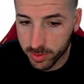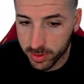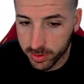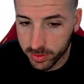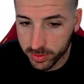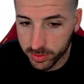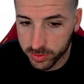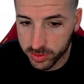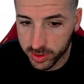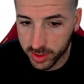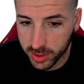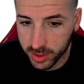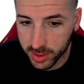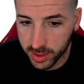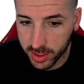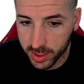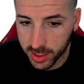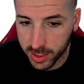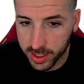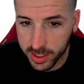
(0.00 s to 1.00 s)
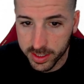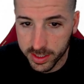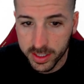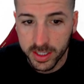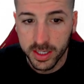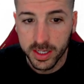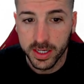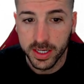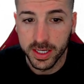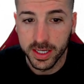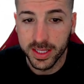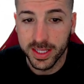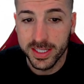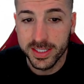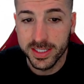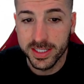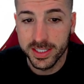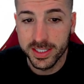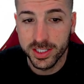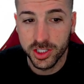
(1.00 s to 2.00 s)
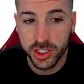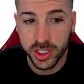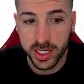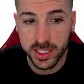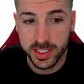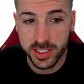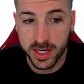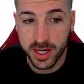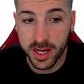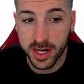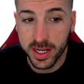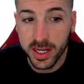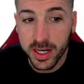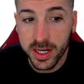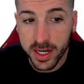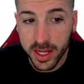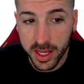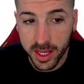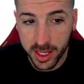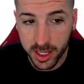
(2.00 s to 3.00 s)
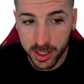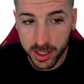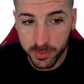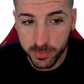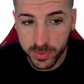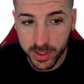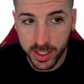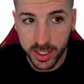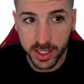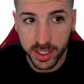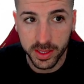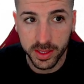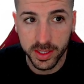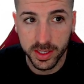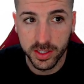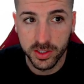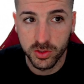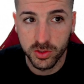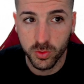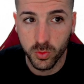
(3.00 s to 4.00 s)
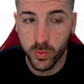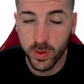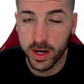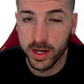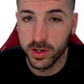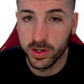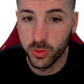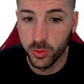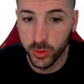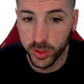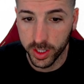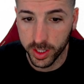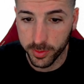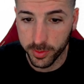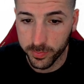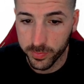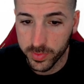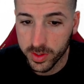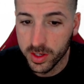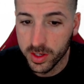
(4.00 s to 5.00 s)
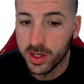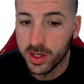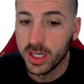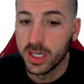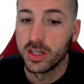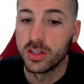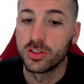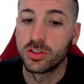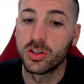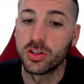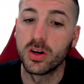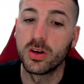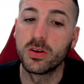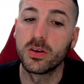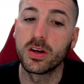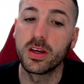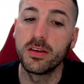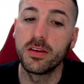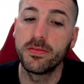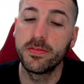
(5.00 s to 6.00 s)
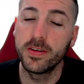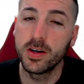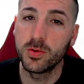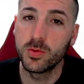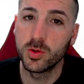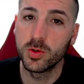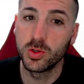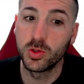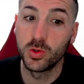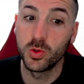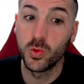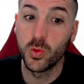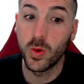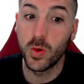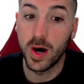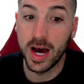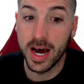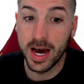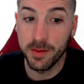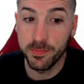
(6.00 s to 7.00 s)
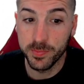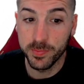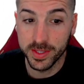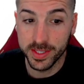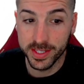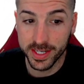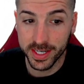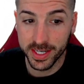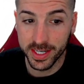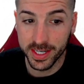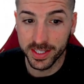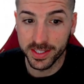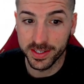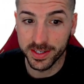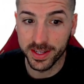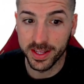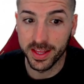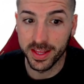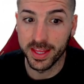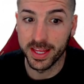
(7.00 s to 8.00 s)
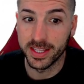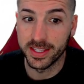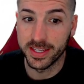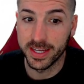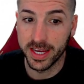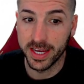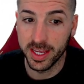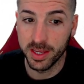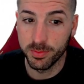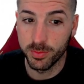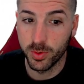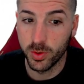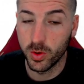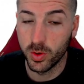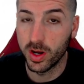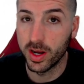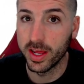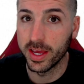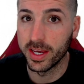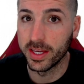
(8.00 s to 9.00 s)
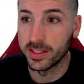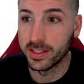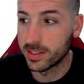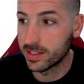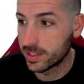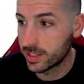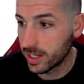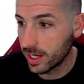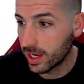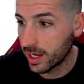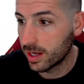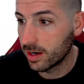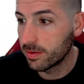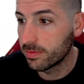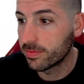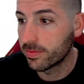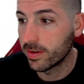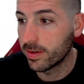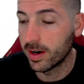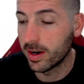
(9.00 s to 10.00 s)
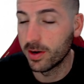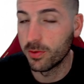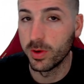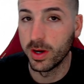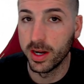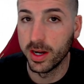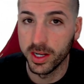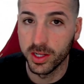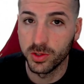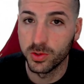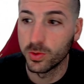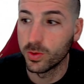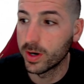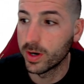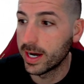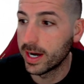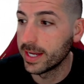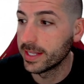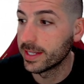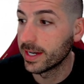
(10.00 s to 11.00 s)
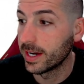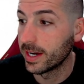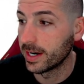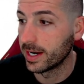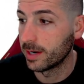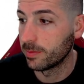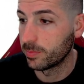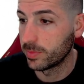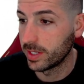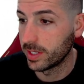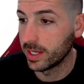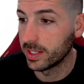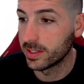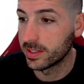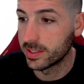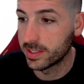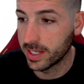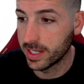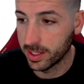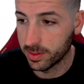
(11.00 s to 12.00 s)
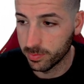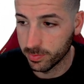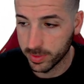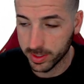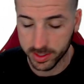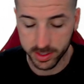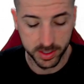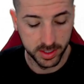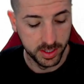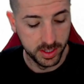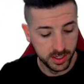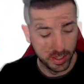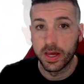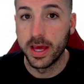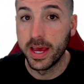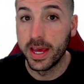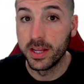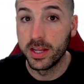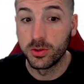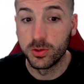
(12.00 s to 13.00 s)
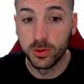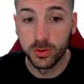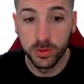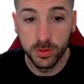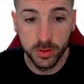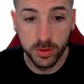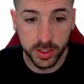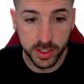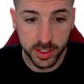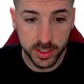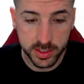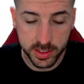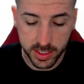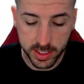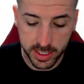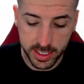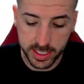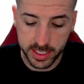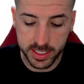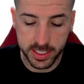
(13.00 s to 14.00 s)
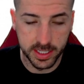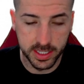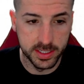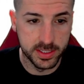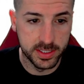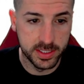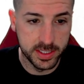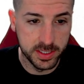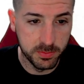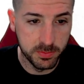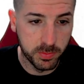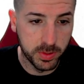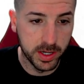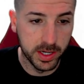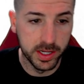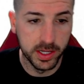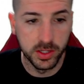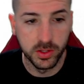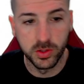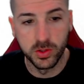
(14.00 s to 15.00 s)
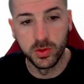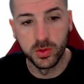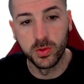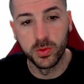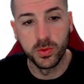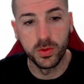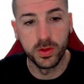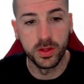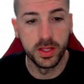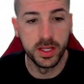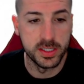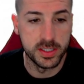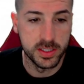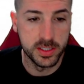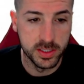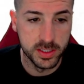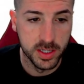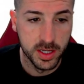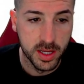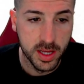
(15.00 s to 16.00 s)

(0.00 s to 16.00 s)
You see England. This is just renamed in this one query. So if I want to update the table itself, I will need to write an update statement. And to do this, I can simply do this.